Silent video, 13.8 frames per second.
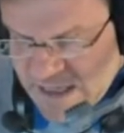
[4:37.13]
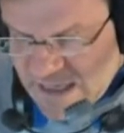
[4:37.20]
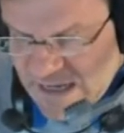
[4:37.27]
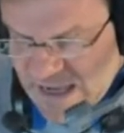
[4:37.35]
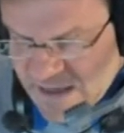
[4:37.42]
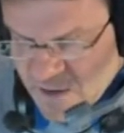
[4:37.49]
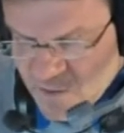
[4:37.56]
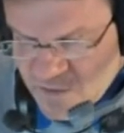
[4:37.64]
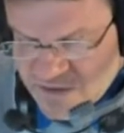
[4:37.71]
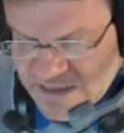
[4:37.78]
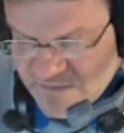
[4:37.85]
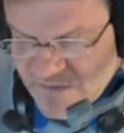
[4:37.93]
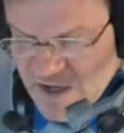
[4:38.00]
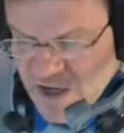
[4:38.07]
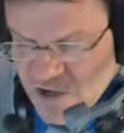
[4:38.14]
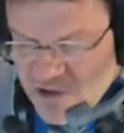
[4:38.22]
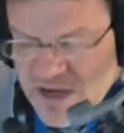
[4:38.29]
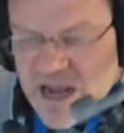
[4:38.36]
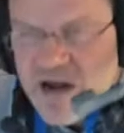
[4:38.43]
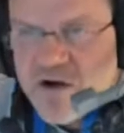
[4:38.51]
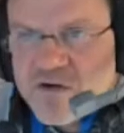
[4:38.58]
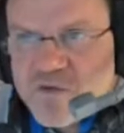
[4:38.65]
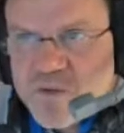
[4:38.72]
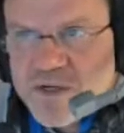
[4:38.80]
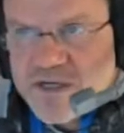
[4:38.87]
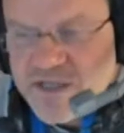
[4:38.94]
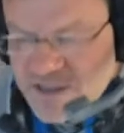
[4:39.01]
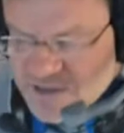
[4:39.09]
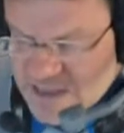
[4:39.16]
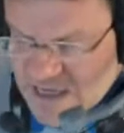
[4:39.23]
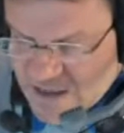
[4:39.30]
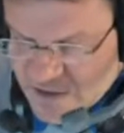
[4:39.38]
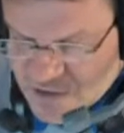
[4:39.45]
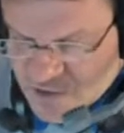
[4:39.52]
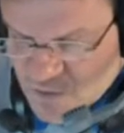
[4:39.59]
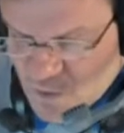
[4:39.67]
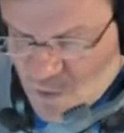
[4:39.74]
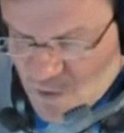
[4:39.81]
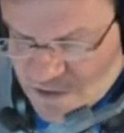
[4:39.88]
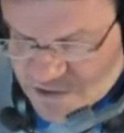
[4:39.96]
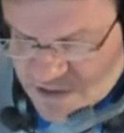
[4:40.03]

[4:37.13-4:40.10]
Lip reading: line and receive $100 when a touchdown is scored.